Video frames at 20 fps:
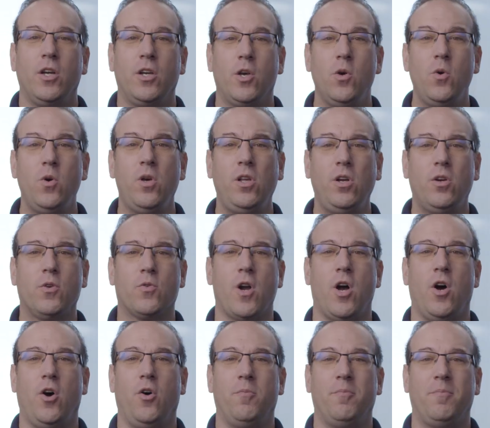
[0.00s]
Google
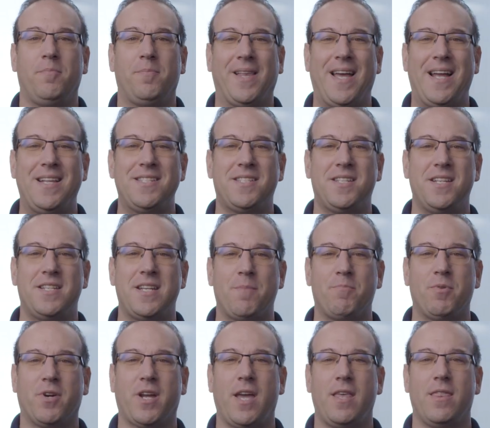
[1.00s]
Chrome plans to
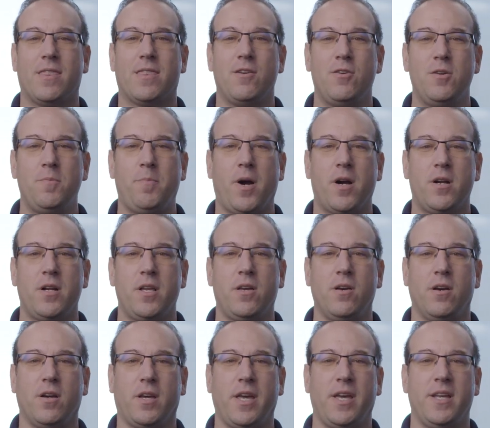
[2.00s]
deprecate third-party
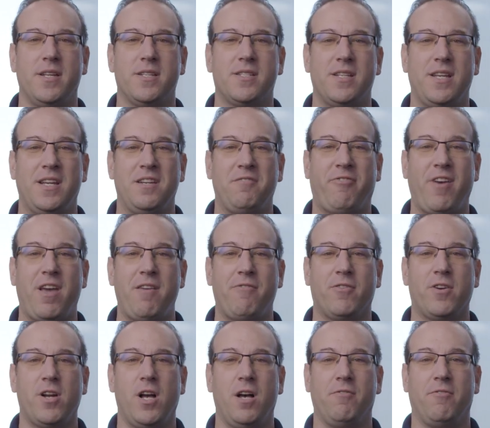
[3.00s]
cookies in
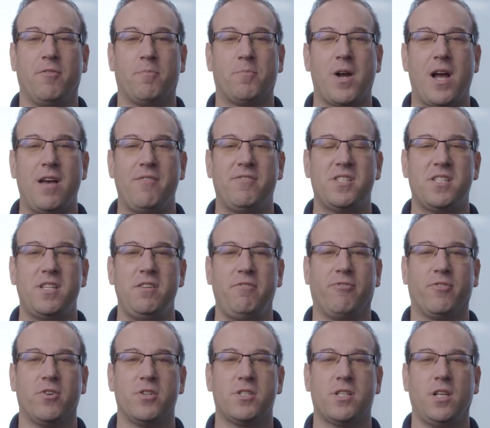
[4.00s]
favor of a
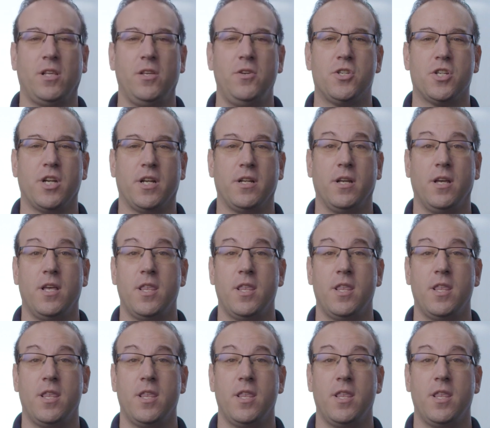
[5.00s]
privacy-first solution,